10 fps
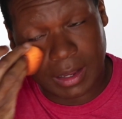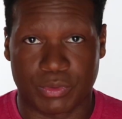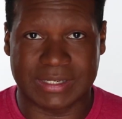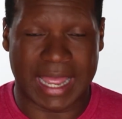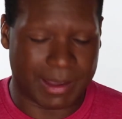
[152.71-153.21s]

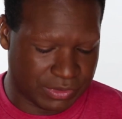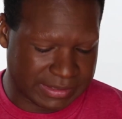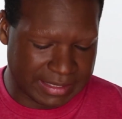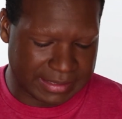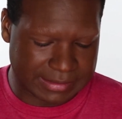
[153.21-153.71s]
Most time you
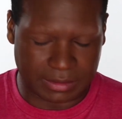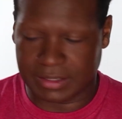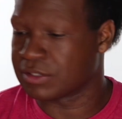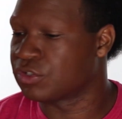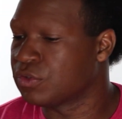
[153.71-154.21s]
see this
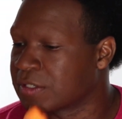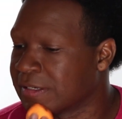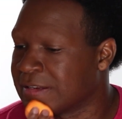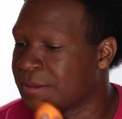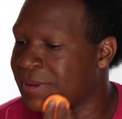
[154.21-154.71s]
look, it's
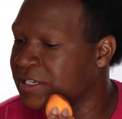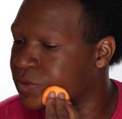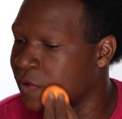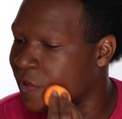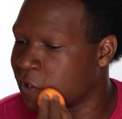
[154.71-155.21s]
usually done by
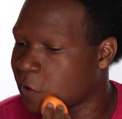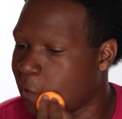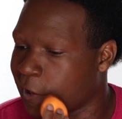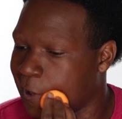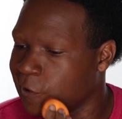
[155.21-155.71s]
someone that's
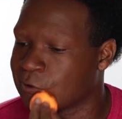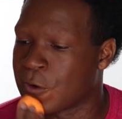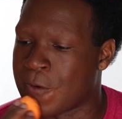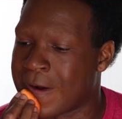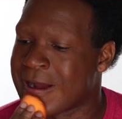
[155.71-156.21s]
Caucasian
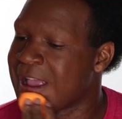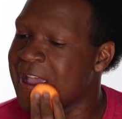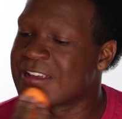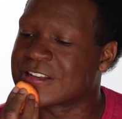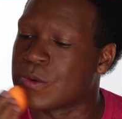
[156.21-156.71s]
or
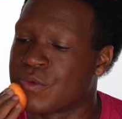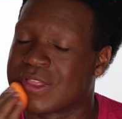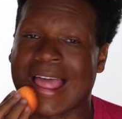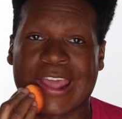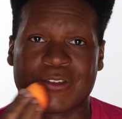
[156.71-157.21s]
someone
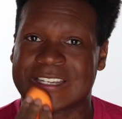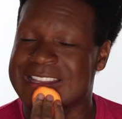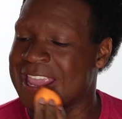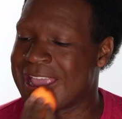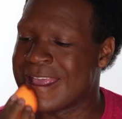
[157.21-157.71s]
with lighter
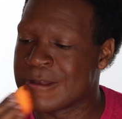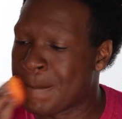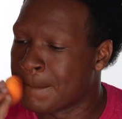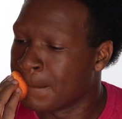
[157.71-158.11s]
skin.